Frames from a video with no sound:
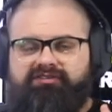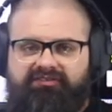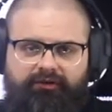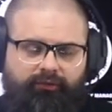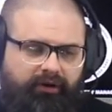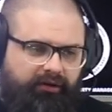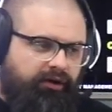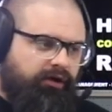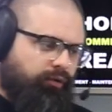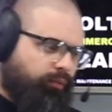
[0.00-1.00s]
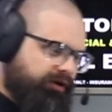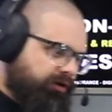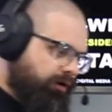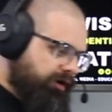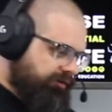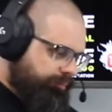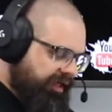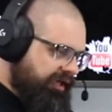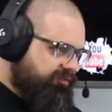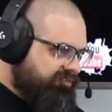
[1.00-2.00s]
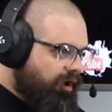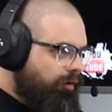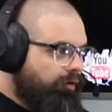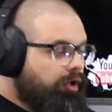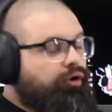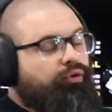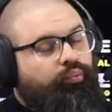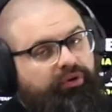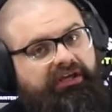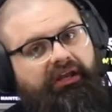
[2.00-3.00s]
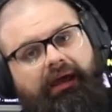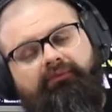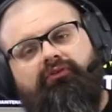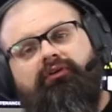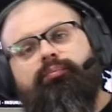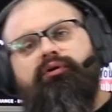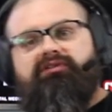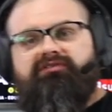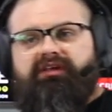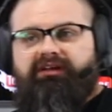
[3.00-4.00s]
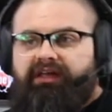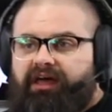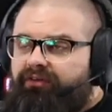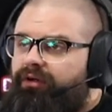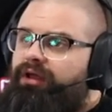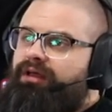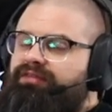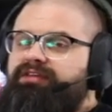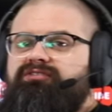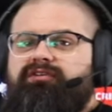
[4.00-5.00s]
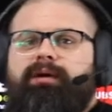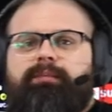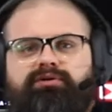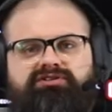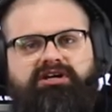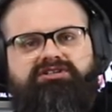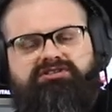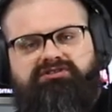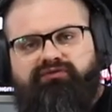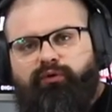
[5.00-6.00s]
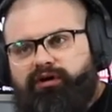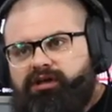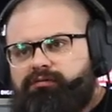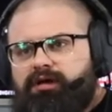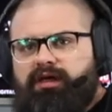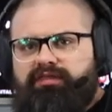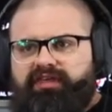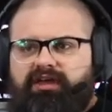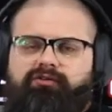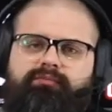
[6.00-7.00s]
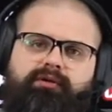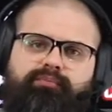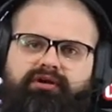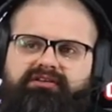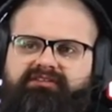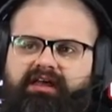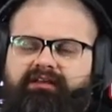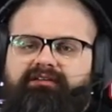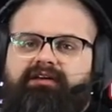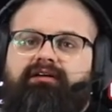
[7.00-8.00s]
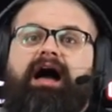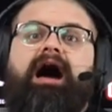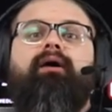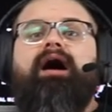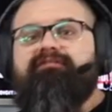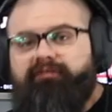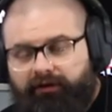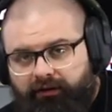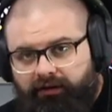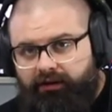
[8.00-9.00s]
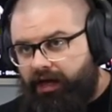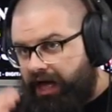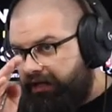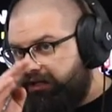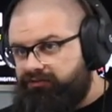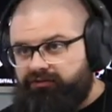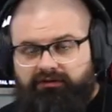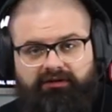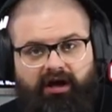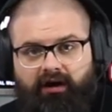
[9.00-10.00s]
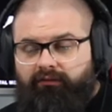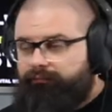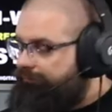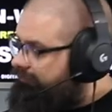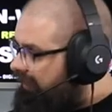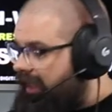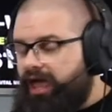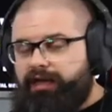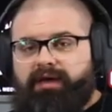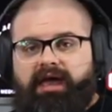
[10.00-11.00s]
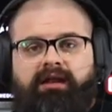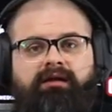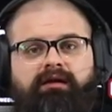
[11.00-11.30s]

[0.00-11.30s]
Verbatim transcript: single one went according to plan. So, we can absolutely put this thing together. These are my projections for you. Think it would be a pretty solid deal. However, I need you to know that, hey, man,